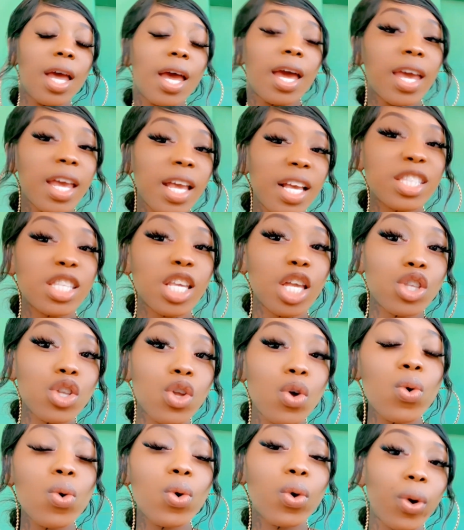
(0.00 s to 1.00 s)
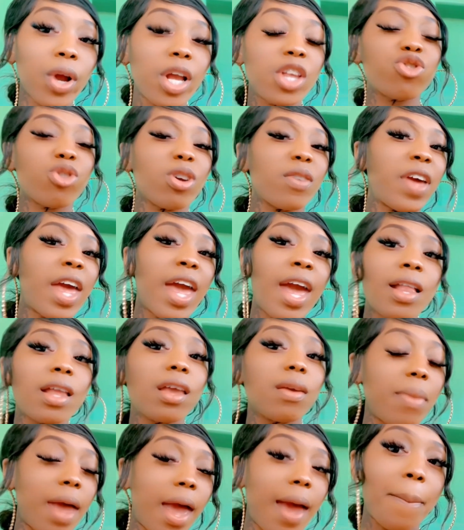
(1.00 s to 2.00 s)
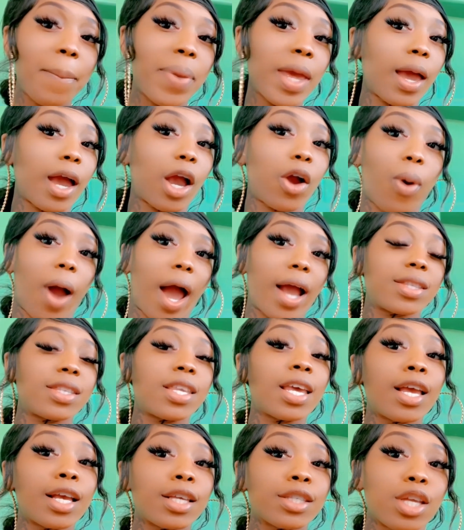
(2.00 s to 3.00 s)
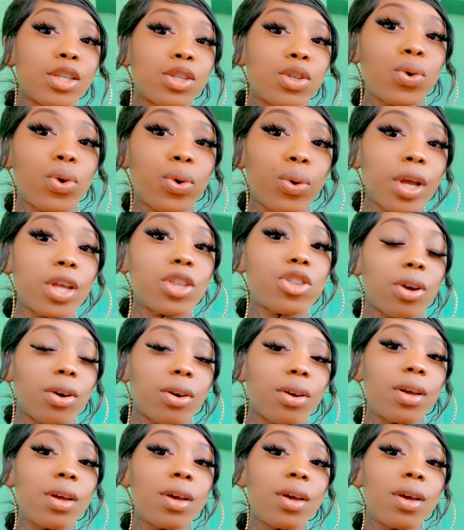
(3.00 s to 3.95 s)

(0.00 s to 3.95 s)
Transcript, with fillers: He is a new creature. If any man be in Christ, he is a new creature.